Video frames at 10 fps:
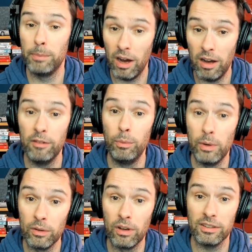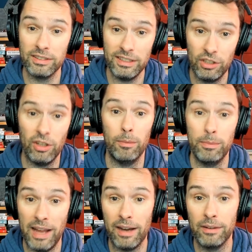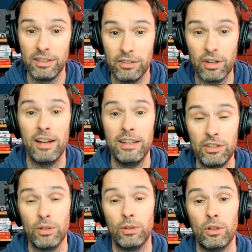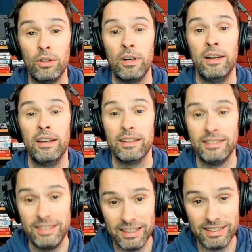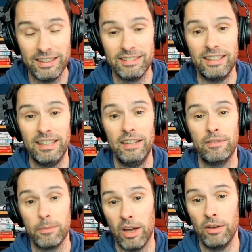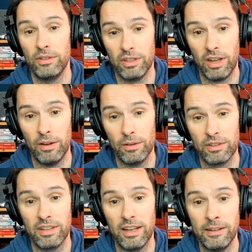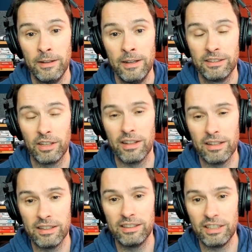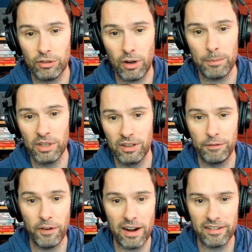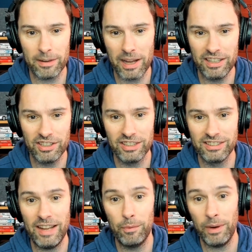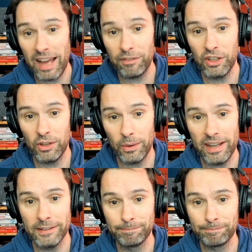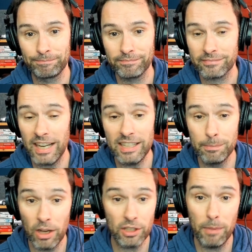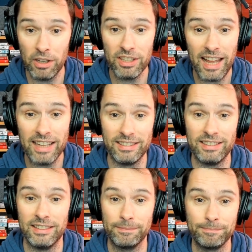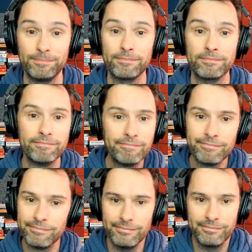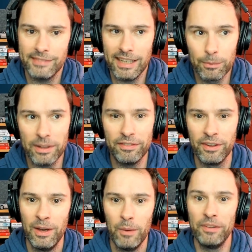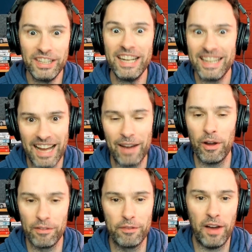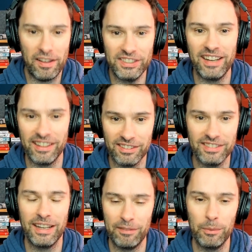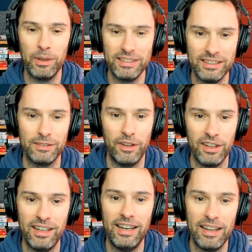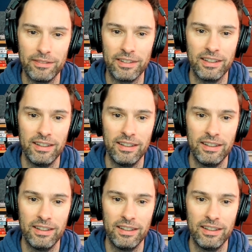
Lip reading: part of Wilcox's job now is to try and ensure consistency from coach to coach, so that the disruption of firing managers, if we have to do it, is much, much less. And we've seen it now over 5 cycles, haven't we, since Fergie left?